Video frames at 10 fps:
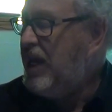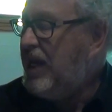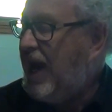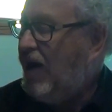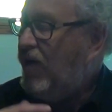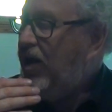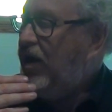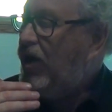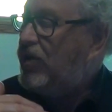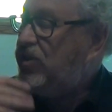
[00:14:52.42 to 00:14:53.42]
Now,
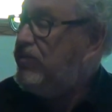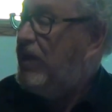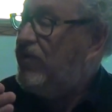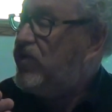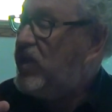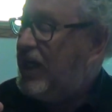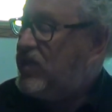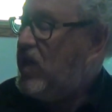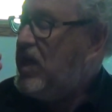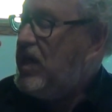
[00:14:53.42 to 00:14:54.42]
or excuse me, verse
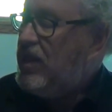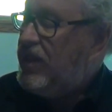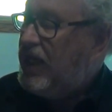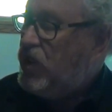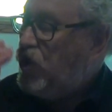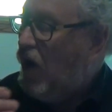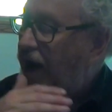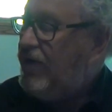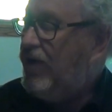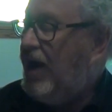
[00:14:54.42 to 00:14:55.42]
6. the
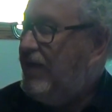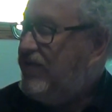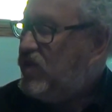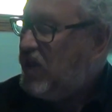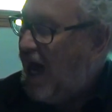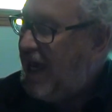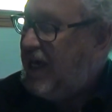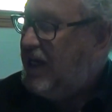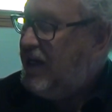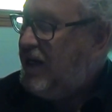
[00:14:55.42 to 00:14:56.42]
daughter of
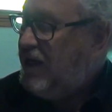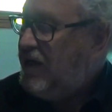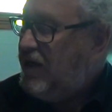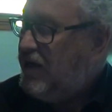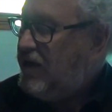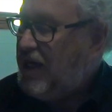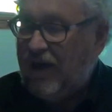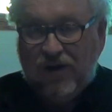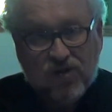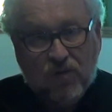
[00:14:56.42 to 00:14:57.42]
Zion. Now
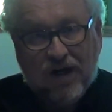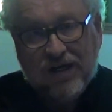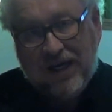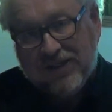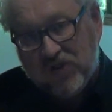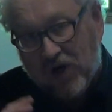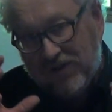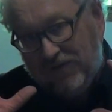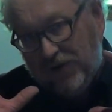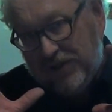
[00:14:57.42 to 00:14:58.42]
here's where it
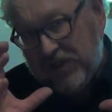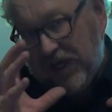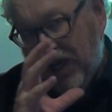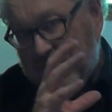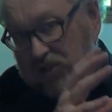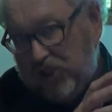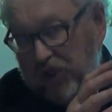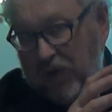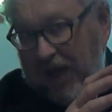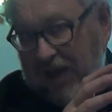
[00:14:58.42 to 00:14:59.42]
starts focusing on
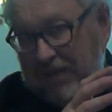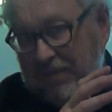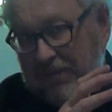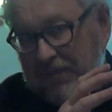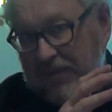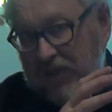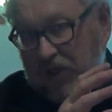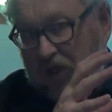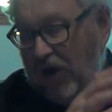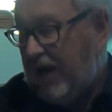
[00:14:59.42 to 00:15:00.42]
Judah. The
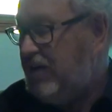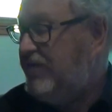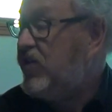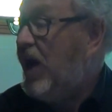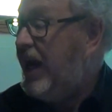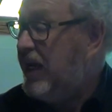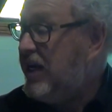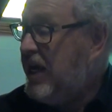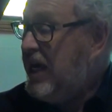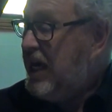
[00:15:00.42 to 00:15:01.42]
daughter of Zion
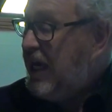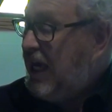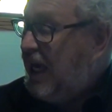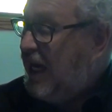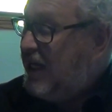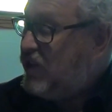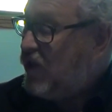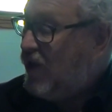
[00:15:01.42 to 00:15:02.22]
is